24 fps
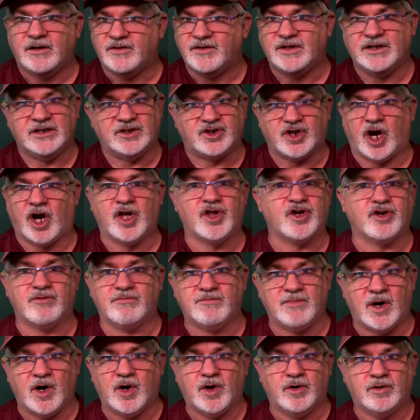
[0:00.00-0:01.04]
these other
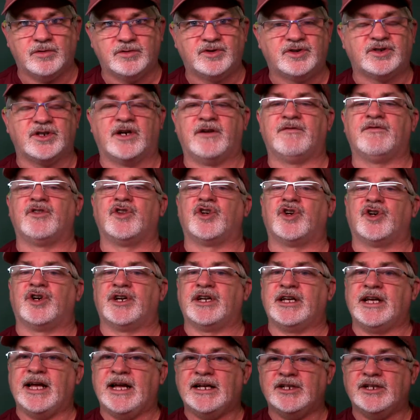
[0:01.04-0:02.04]
modes of learning